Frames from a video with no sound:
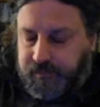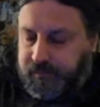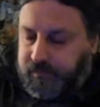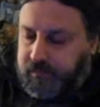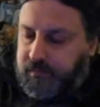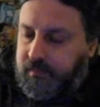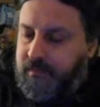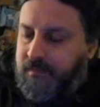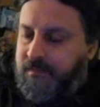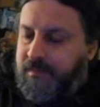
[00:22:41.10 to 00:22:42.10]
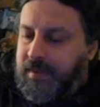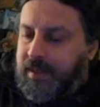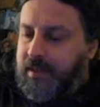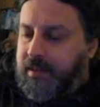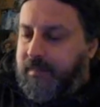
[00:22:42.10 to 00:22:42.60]

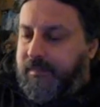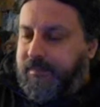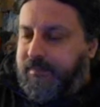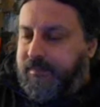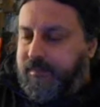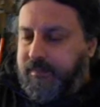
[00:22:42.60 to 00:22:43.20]
[no speech]